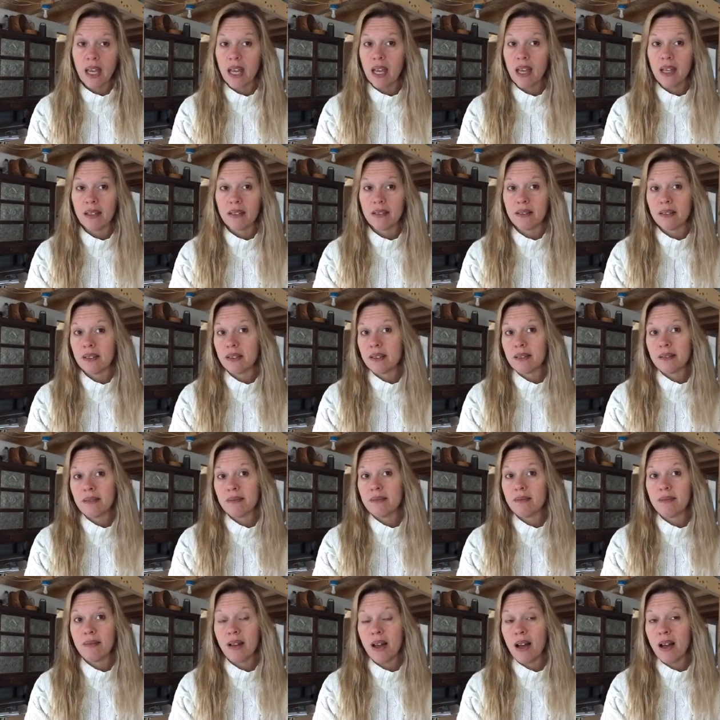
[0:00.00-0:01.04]
and
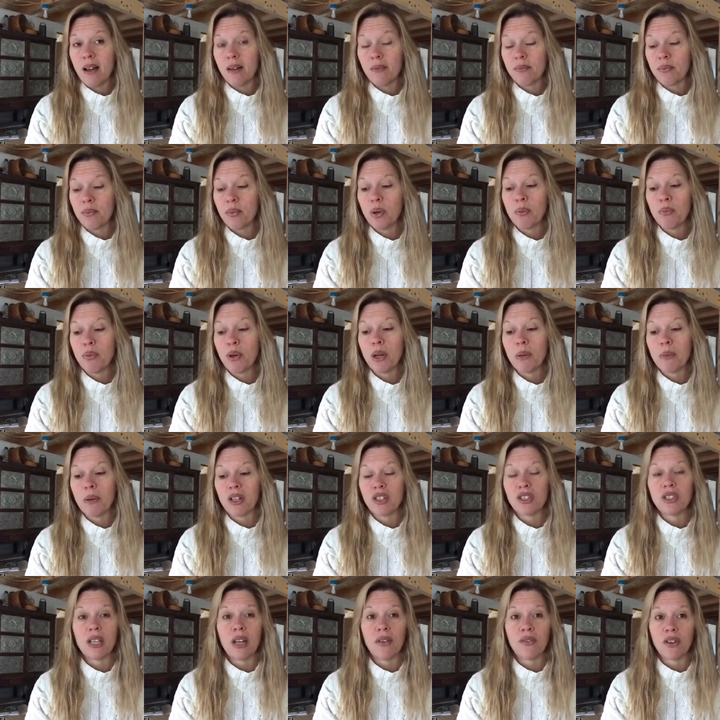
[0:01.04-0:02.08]
uh, we pretty
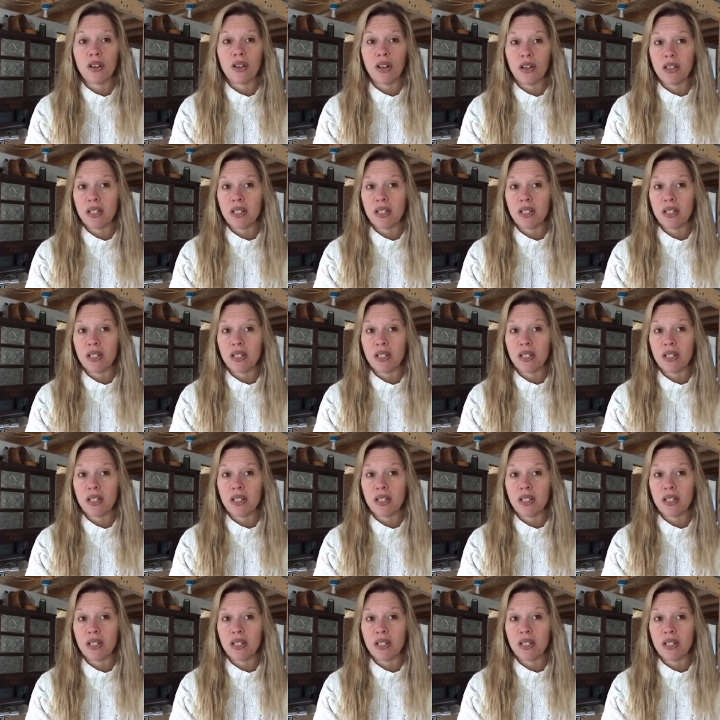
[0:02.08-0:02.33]
much severed